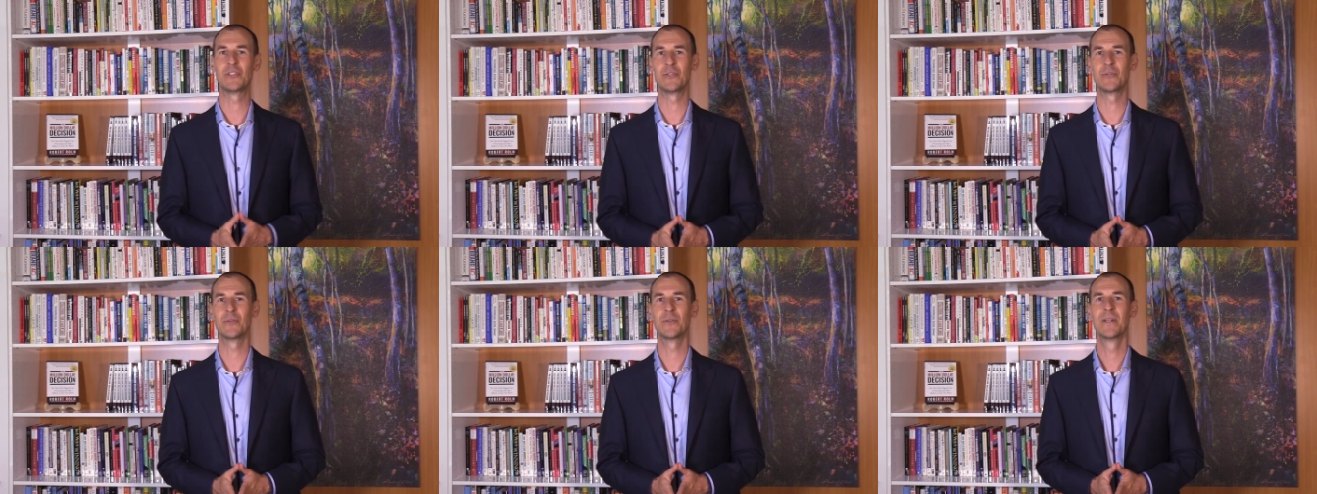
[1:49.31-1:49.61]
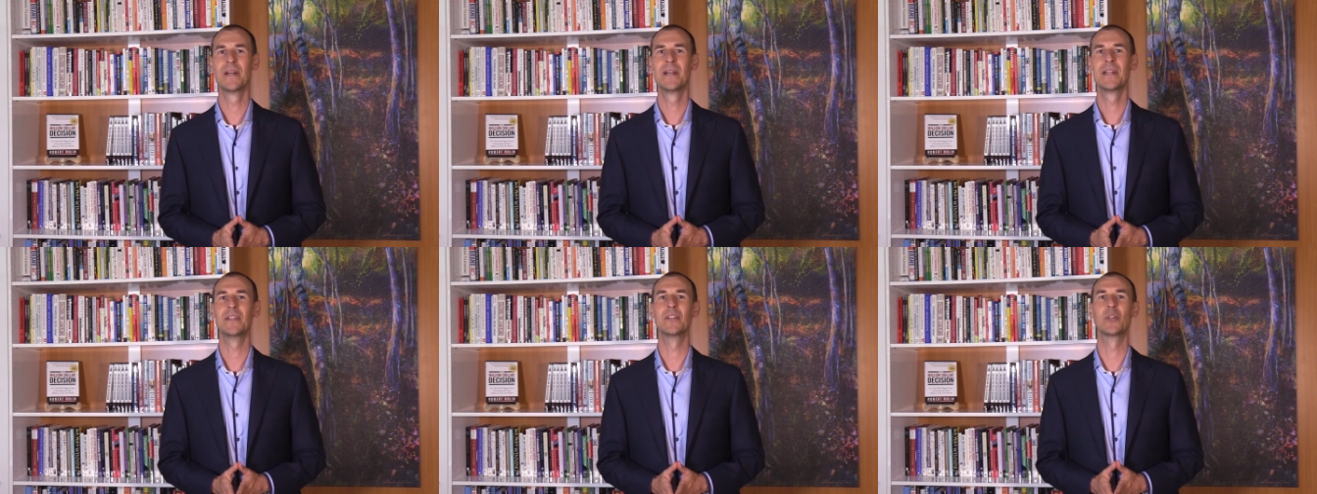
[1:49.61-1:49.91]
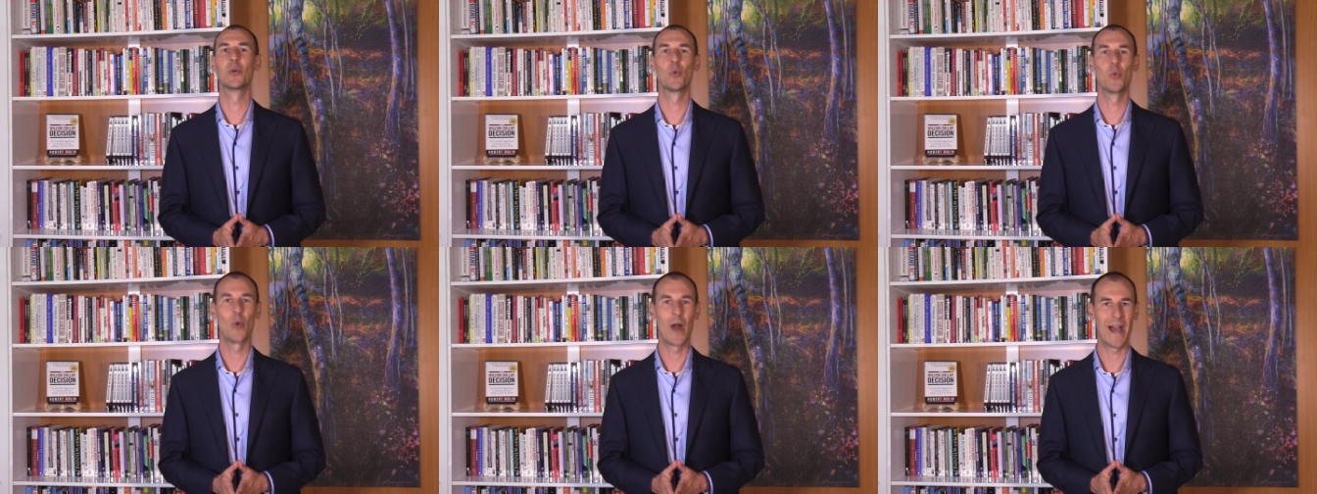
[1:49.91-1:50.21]
you
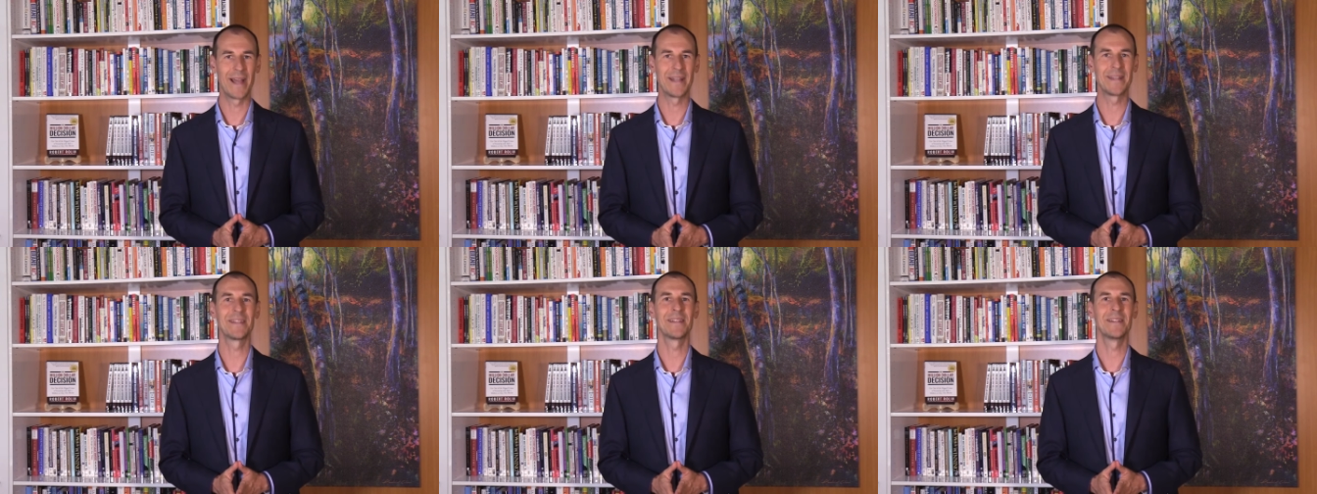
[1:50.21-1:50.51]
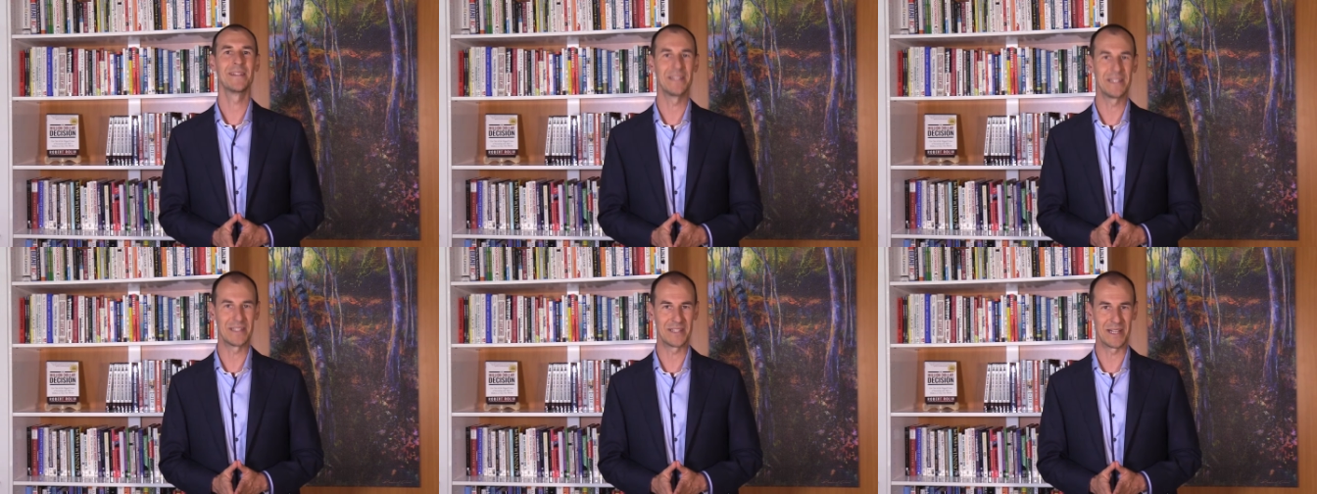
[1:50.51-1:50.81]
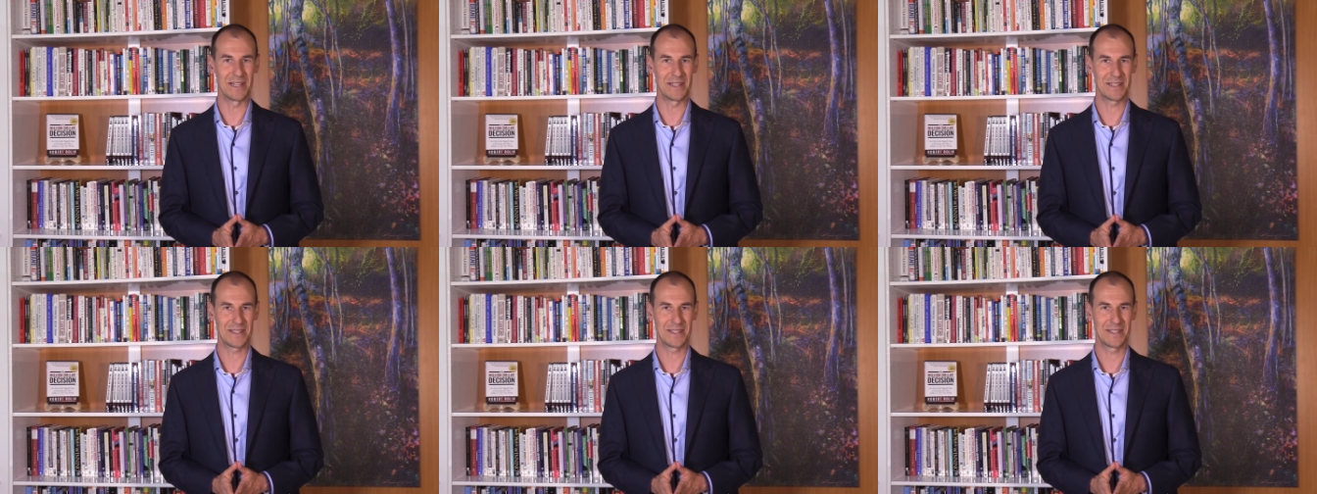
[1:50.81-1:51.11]
the right
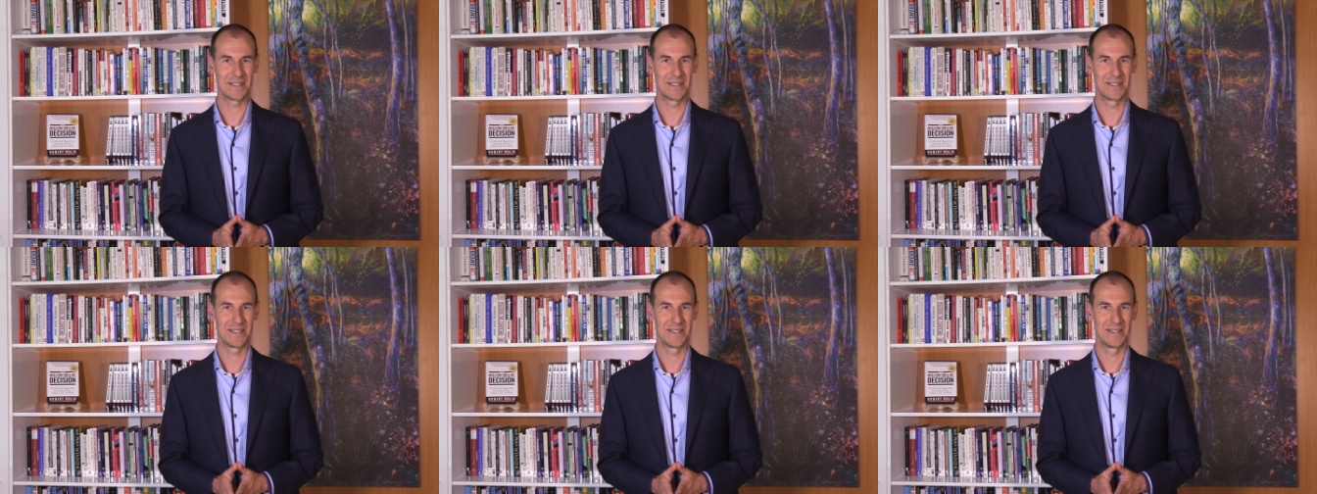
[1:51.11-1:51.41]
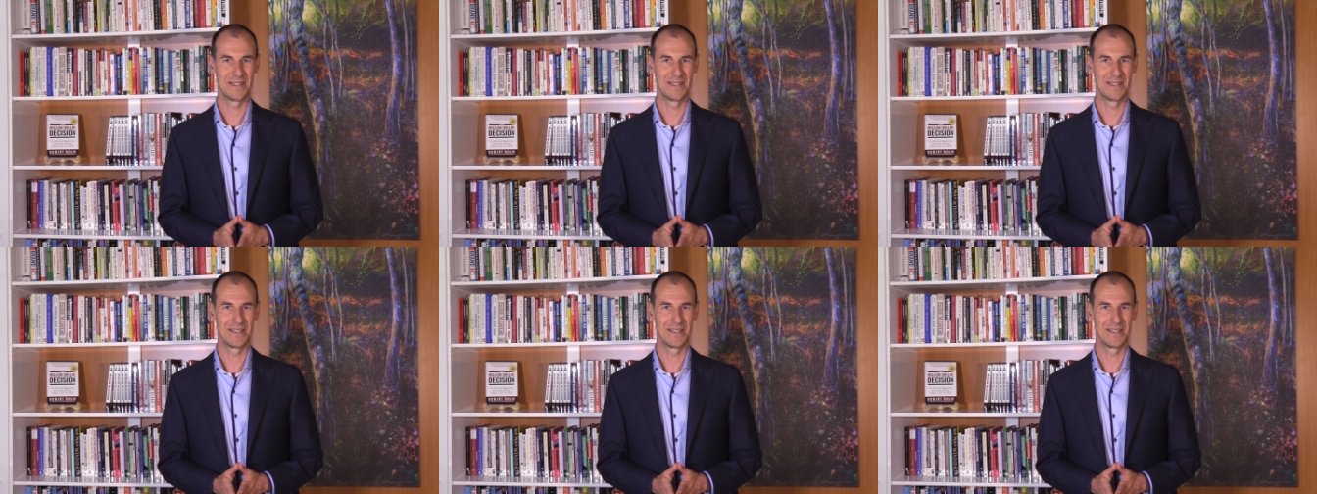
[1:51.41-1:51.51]
details.